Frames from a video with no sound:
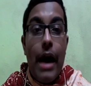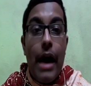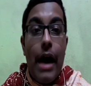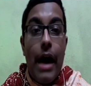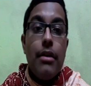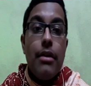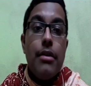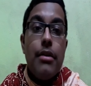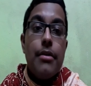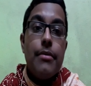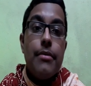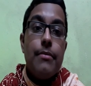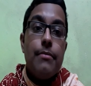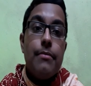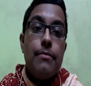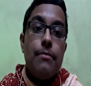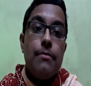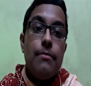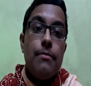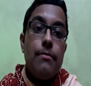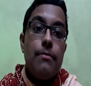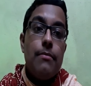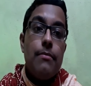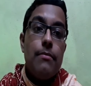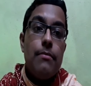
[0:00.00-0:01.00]
and
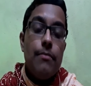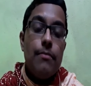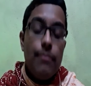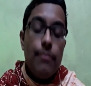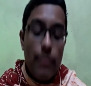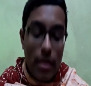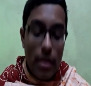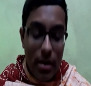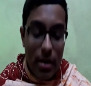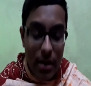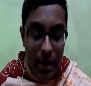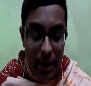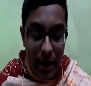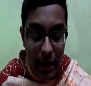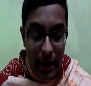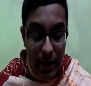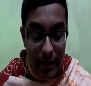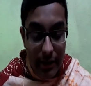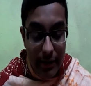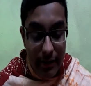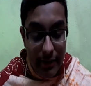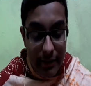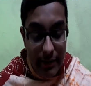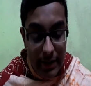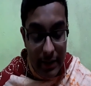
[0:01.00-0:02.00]

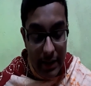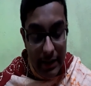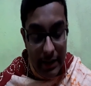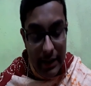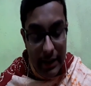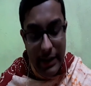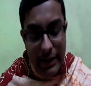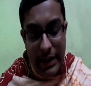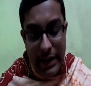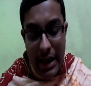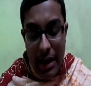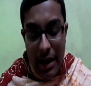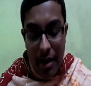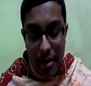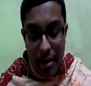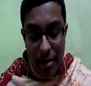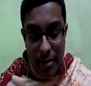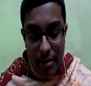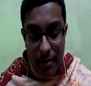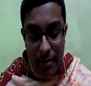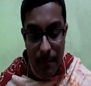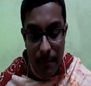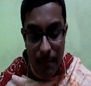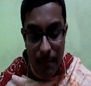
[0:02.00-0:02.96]
it is stating that